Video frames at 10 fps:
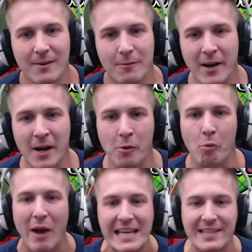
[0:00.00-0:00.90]
What a
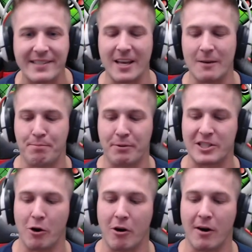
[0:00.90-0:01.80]
wasted
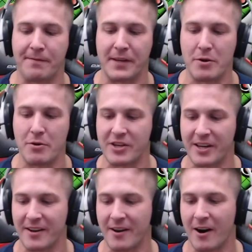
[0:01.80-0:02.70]
Potara
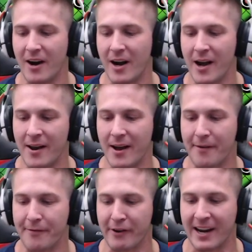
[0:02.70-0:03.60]
fusion on
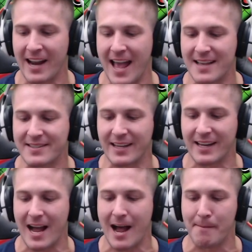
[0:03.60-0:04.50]
a friggin'
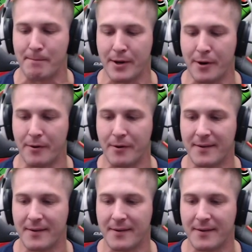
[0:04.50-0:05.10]
STR boo.